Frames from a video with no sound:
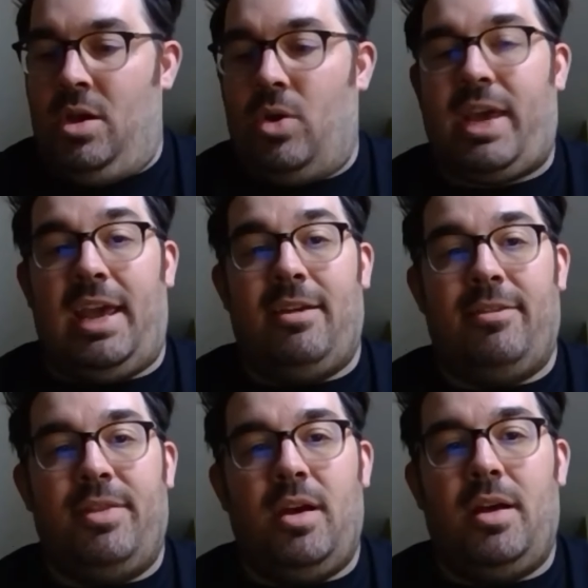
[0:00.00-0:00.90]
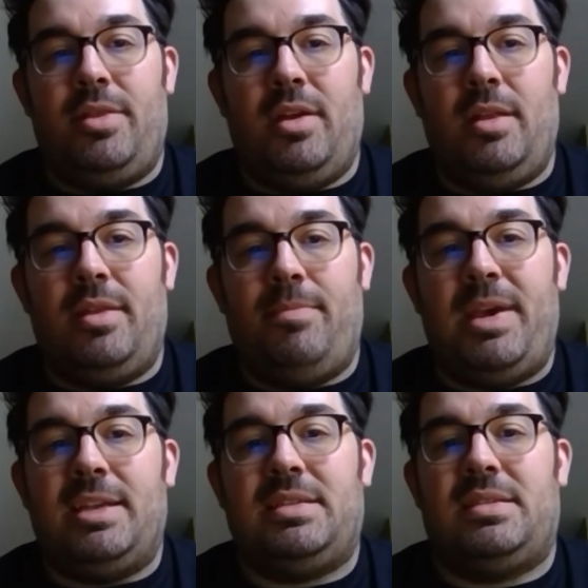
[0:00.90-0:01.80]
Okay, the
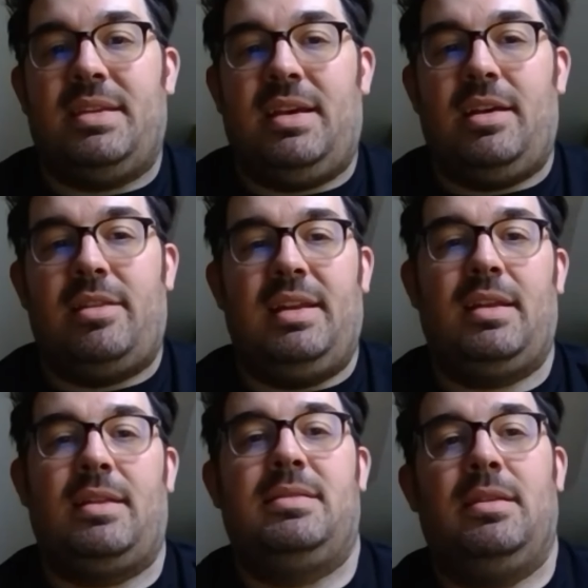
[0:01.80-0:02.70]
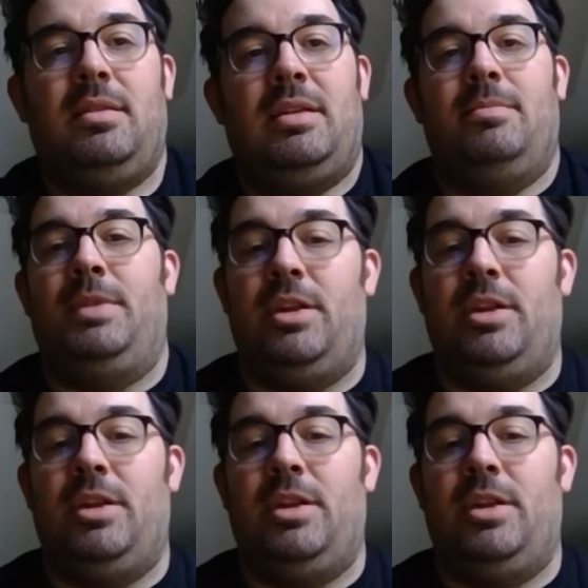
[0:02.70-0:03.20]
biggest thing that